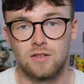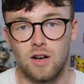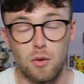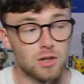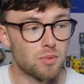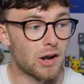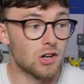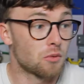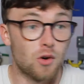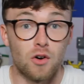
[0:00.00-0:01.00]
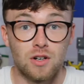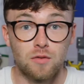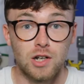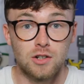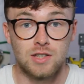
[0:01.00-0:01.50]
I wasn't planning on recording the
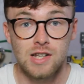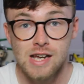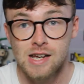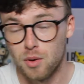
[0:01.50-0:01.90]
video today,